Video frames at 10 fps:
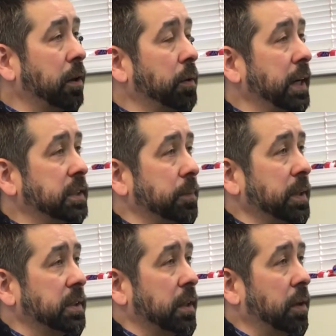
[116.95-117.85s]
loan
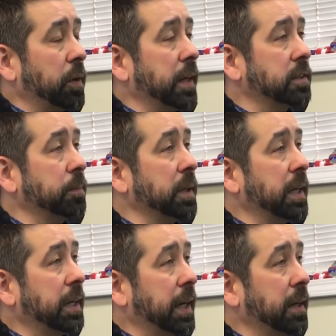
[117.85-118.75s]
estimate to loan
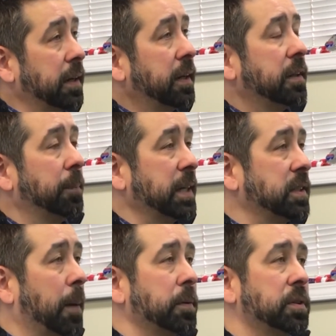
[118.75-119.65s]
estimate and get the
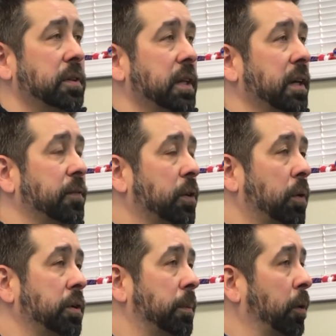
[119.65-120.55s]
best opportunity. If you're
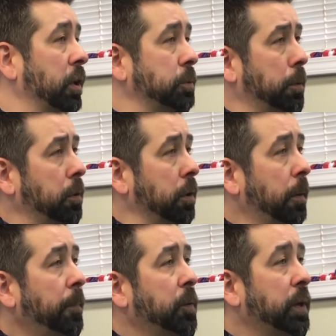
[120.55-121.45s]
going to a mortgage
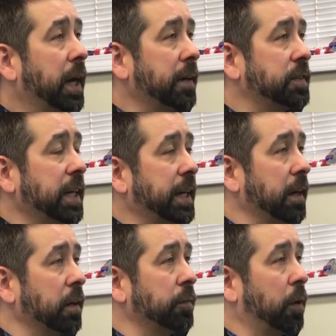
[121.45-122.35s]
broker, we kind of take
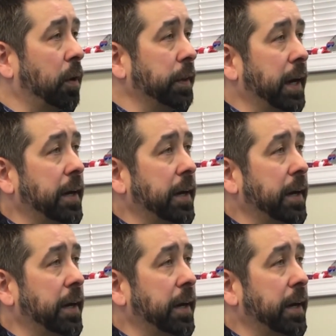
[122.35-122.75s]
care of all